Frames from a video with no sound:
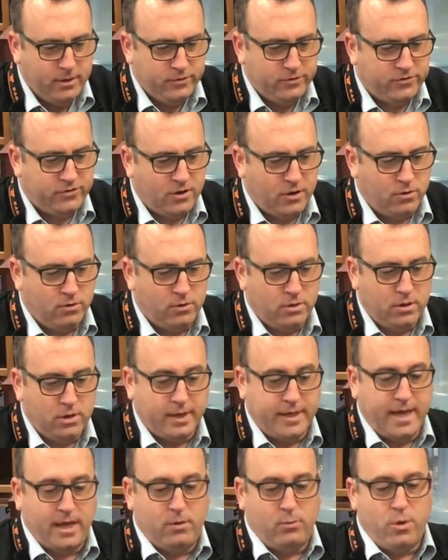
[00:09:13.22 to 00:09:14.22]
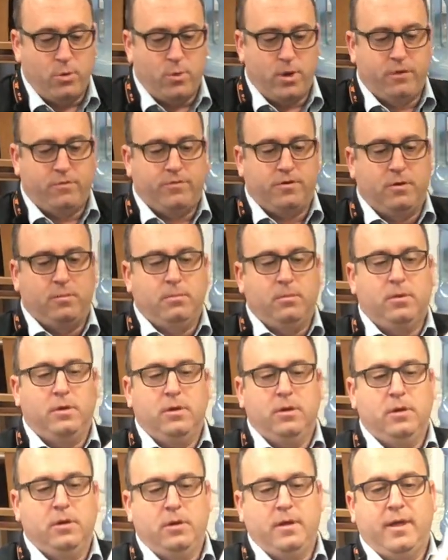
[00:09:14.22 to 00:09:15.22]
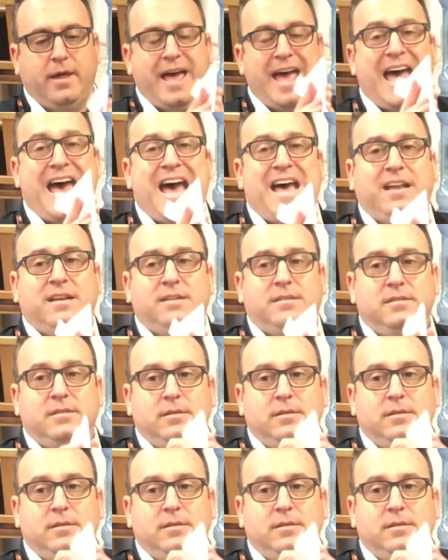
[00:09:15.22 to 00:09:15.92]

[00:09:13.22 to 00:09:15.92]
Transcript: So, again, we went from hat,